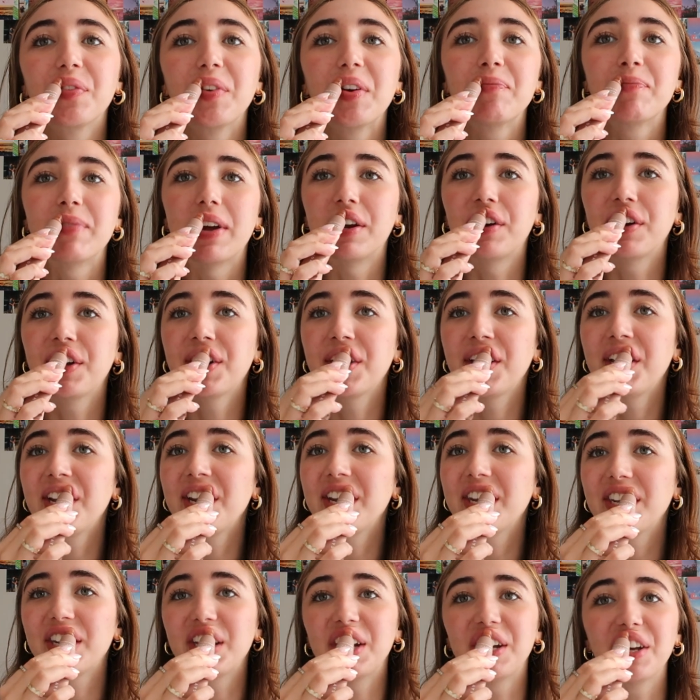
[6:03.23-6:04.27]
Fit Better
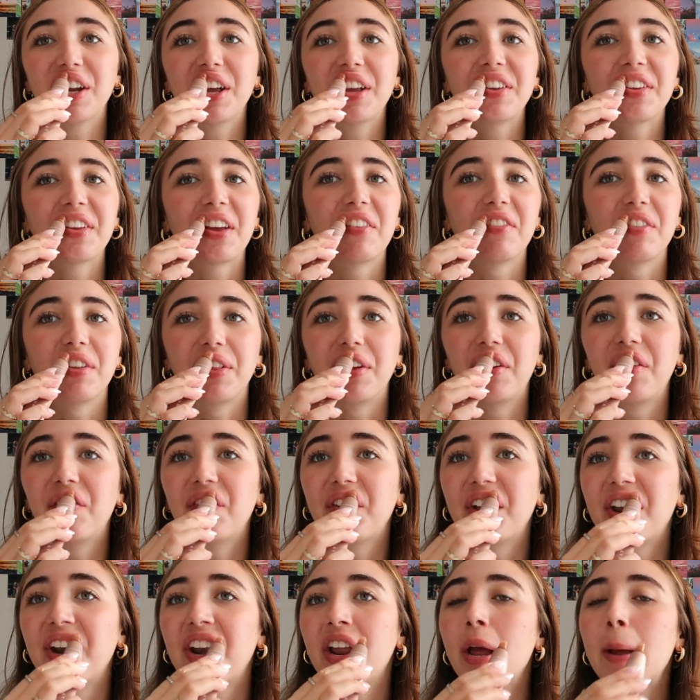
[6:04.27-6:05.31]
tint. It does have a little
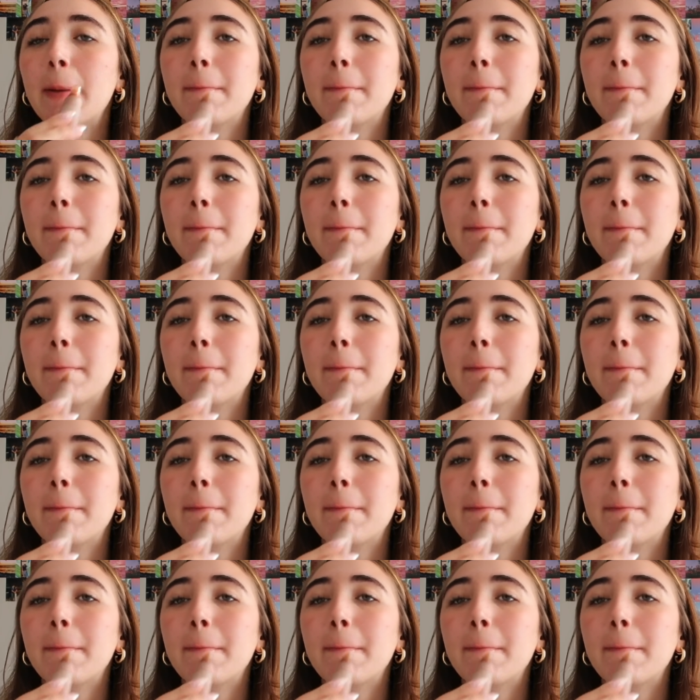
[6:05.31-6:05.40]
bit